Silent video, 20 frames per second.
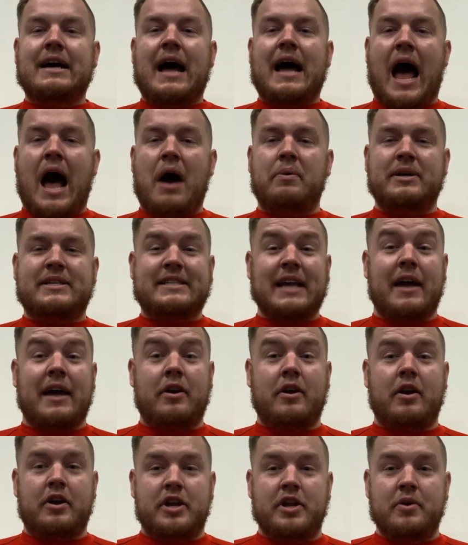How
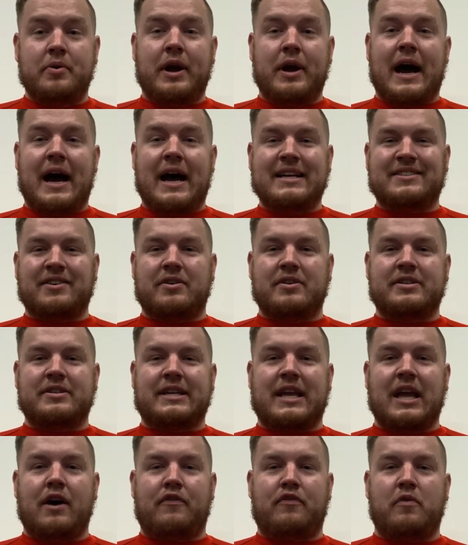excited are you guys on a
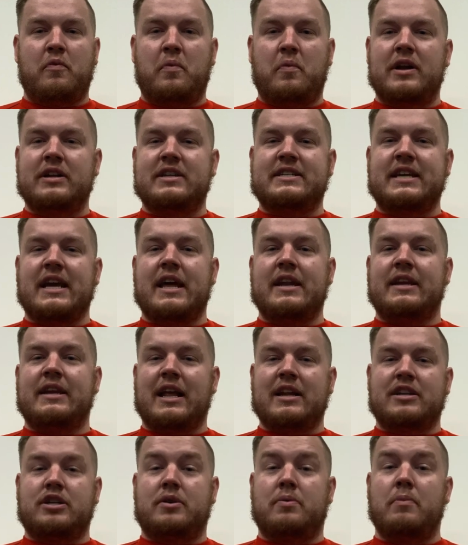scale from 1 to 10 to
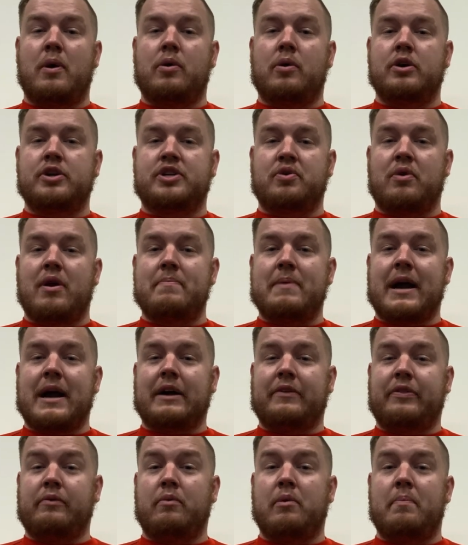get Kemoko Turay back?
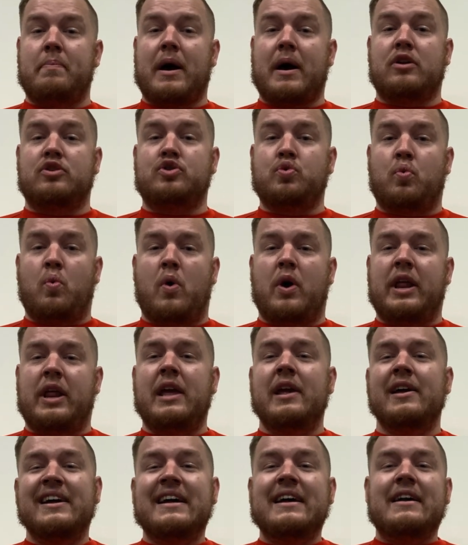I think we're about a
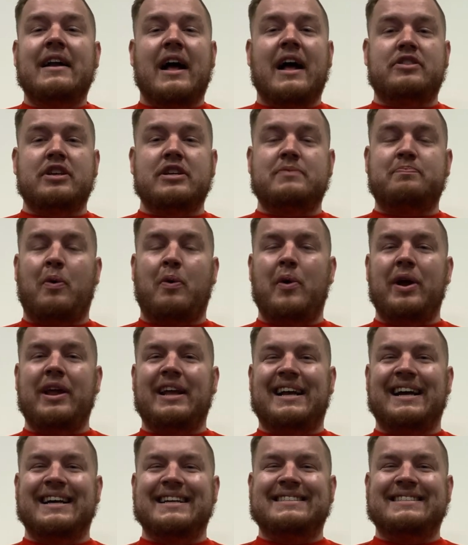20 at this point,
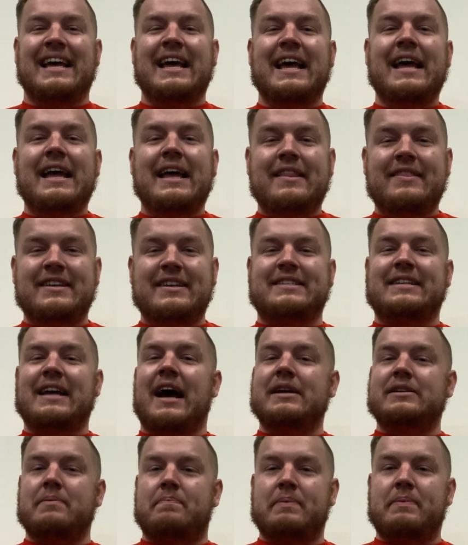because this
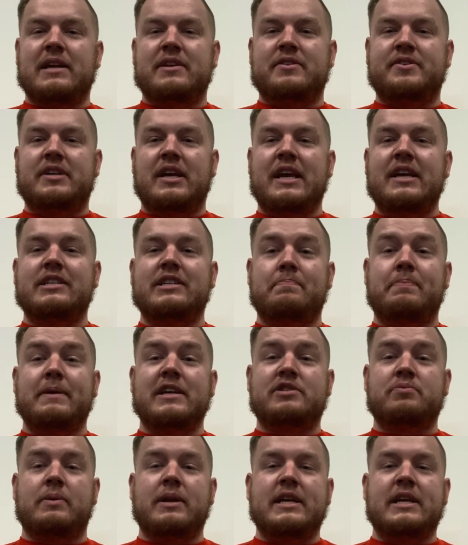guy's a beast. He's a
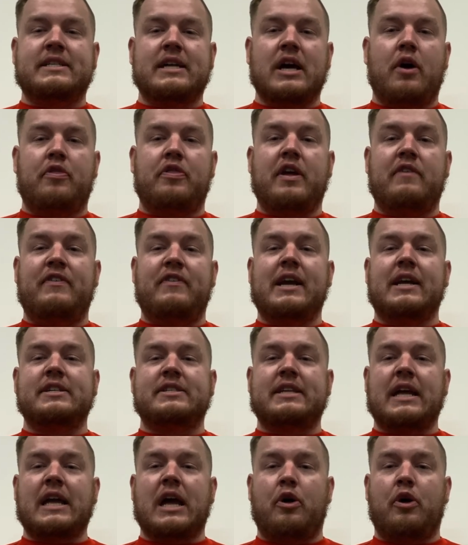beast when he's healthy. If he can
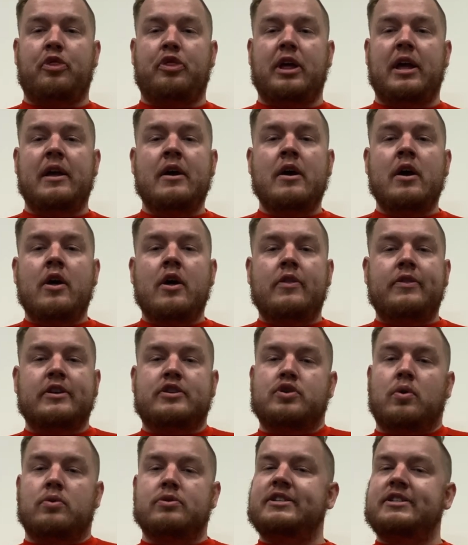stay healthy, this
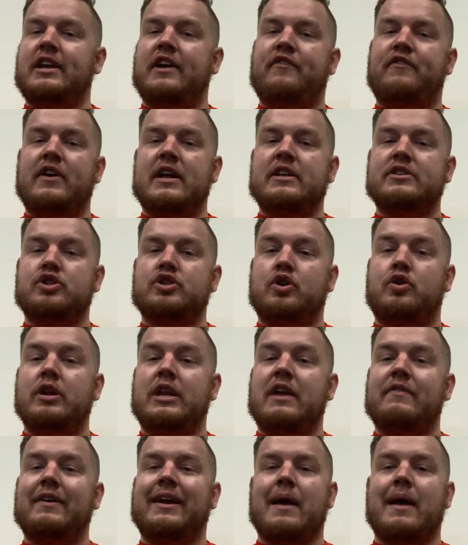Colts defense could
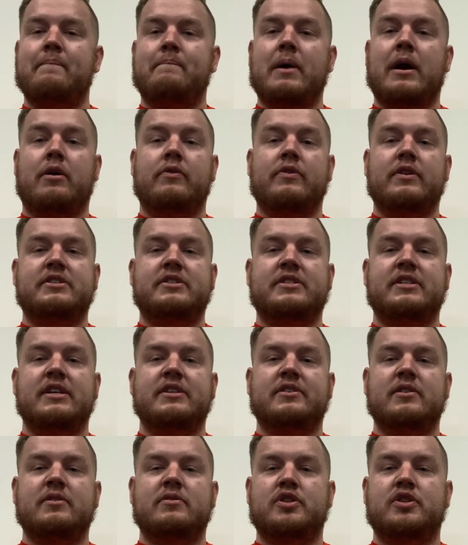even get better this
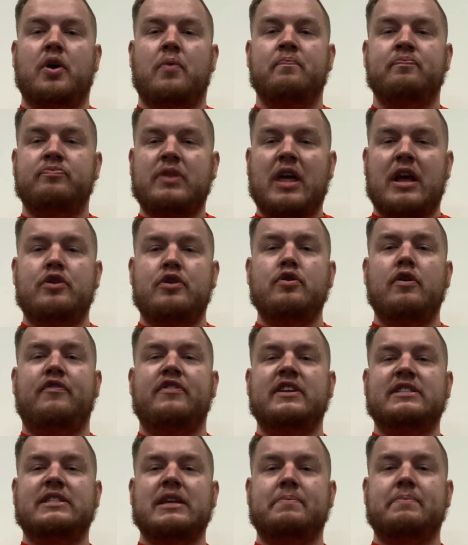season. So that'll do it for
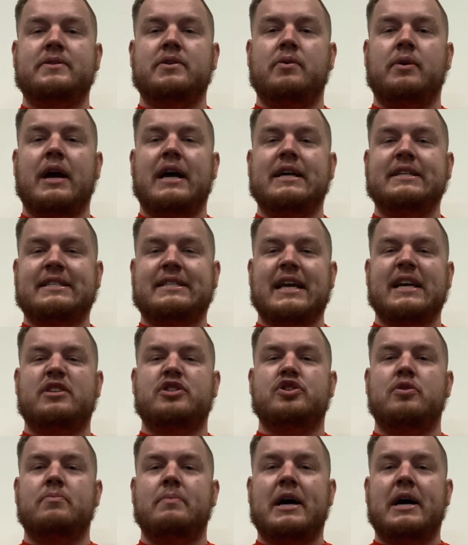this episode, guys. Thanks
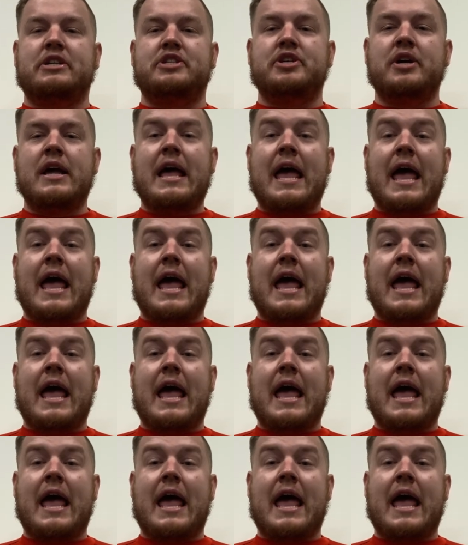so much.